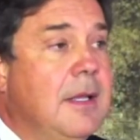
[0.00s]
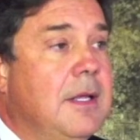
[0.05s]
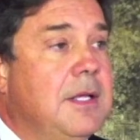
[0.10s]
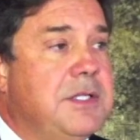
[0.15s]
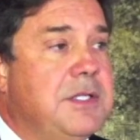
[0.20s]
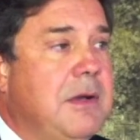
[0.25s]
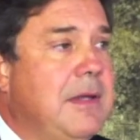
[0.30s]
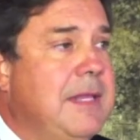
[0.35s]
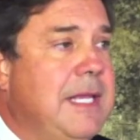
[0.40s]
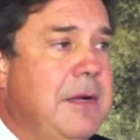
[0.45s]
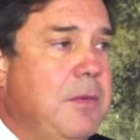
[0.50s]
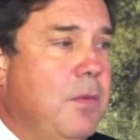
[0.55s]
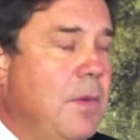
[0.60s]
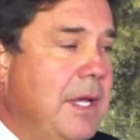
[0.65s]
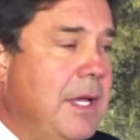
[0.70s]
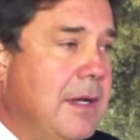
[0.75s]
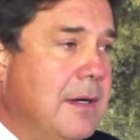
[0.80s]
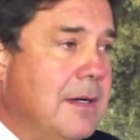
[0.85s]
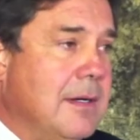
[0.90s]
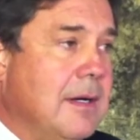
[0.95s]
So I think
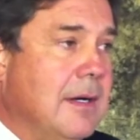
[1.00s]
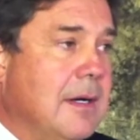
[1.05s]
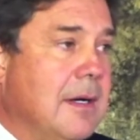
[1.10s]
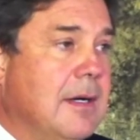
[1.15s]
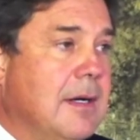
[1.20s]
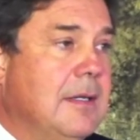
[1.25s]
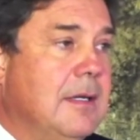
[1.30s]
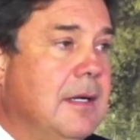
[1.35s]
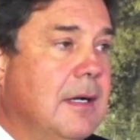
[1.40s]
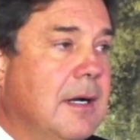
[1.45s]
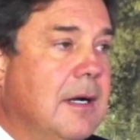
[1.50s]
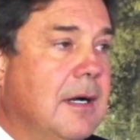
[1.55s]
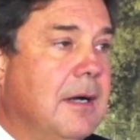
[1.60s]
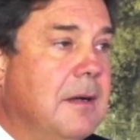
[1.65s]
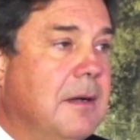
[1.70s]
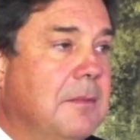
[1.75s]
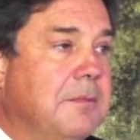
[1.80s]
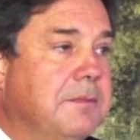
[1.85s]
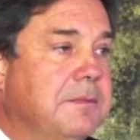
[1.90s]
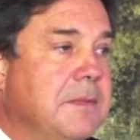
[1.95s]
we are
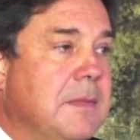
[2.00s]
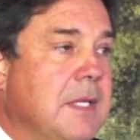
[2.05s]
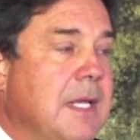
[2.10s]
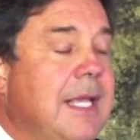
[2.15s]
um,